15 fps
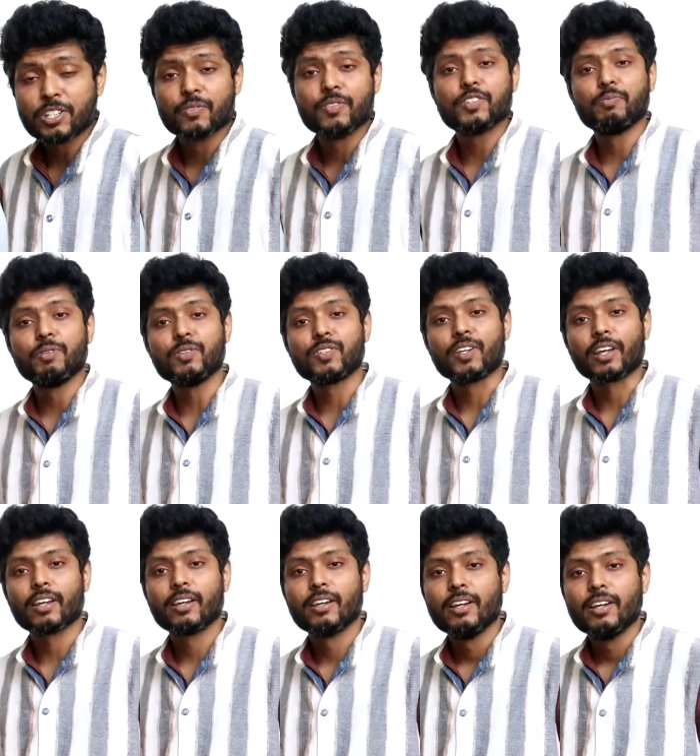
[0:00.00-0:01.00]
Beethoven's
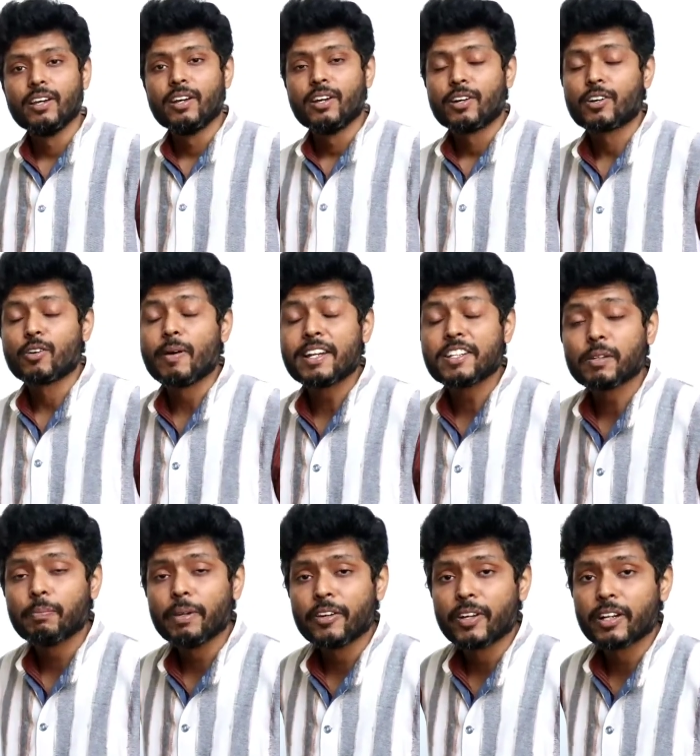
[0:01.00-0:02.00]
music,
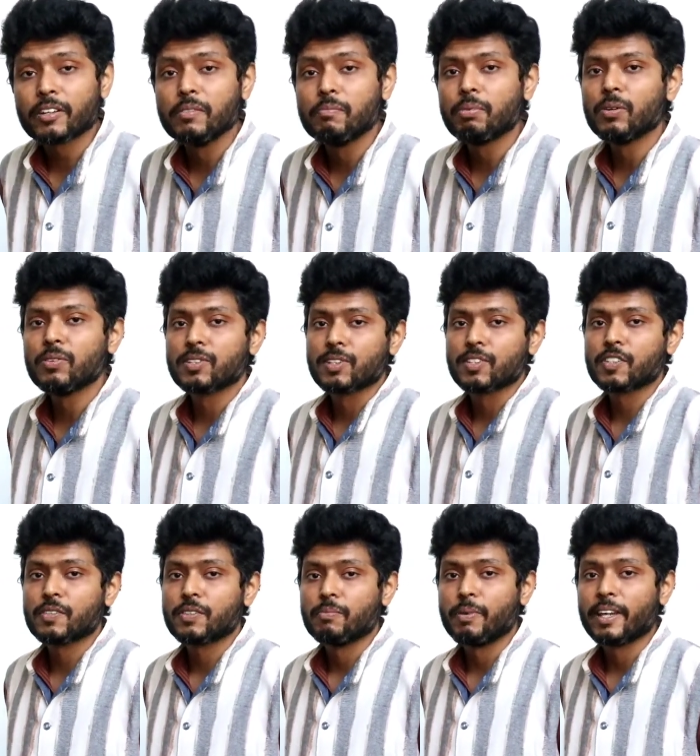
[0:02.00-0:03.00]
Romantic period
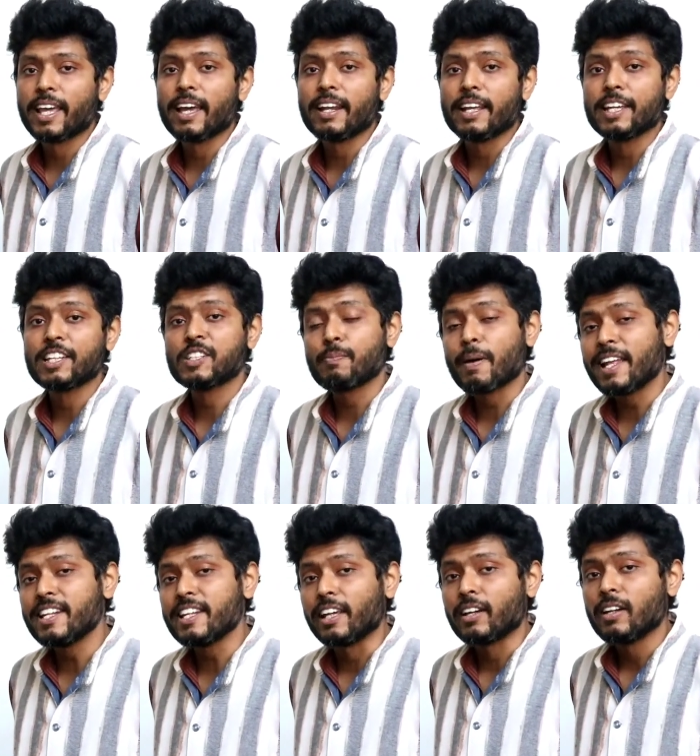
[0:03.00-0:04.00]
composers began
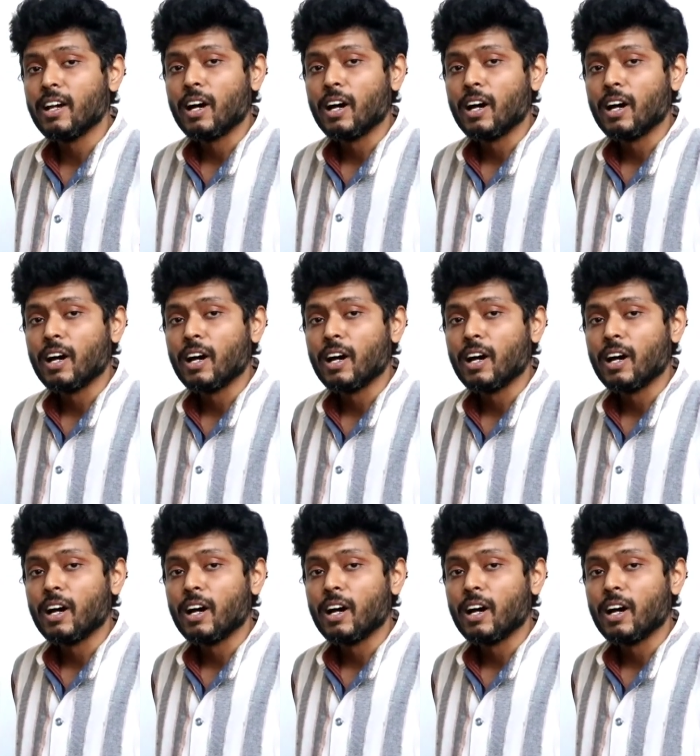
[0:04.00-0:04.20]
expanding